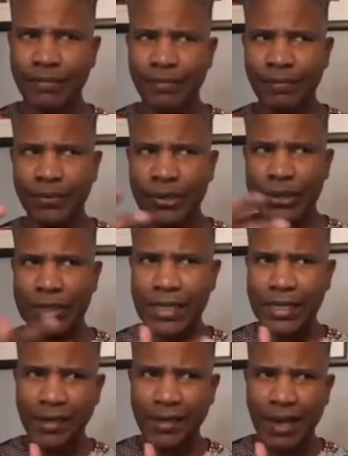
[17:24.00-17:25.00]

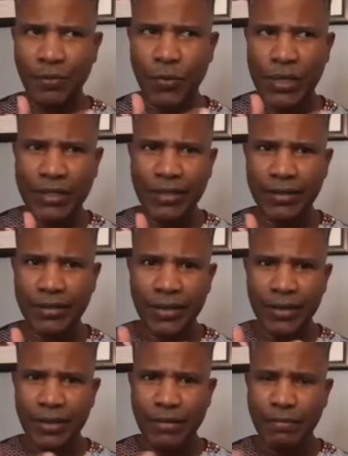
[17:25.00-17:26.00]
see and witness,
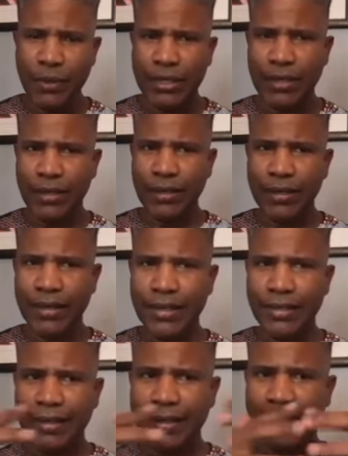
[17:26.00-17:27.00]
but
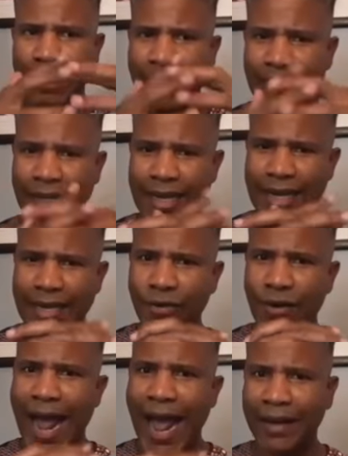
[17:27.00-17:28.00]

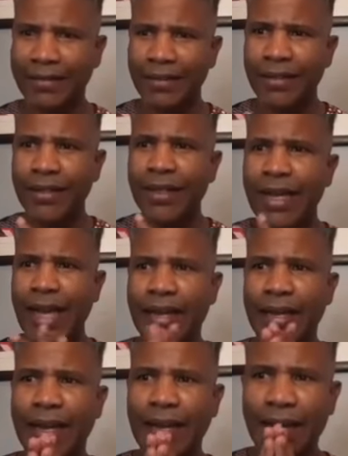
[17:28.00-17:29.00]
interact.
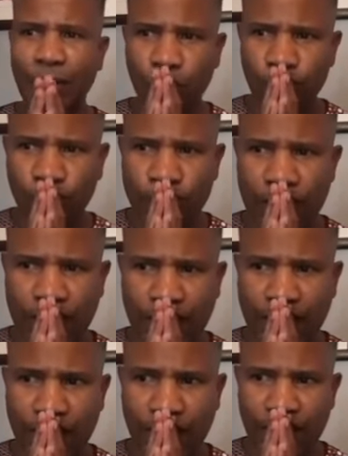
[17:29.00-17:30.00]
And
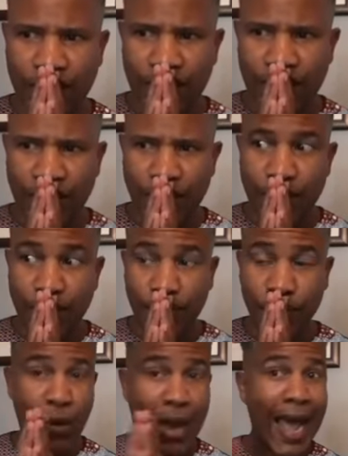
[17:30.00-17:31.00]

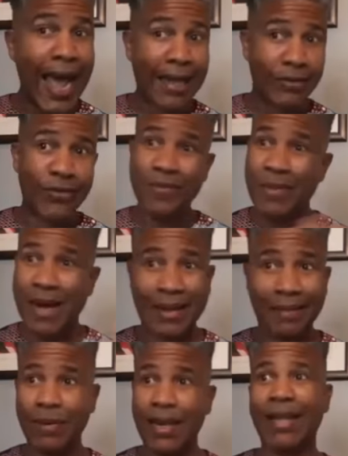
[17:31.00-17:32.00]
to add to
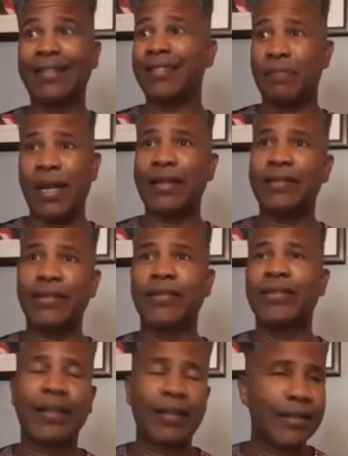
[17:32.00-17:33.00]
my
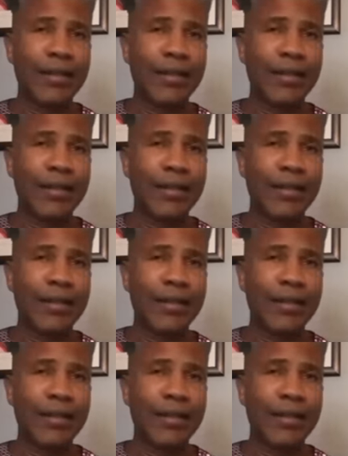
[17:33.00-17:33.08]
blessings and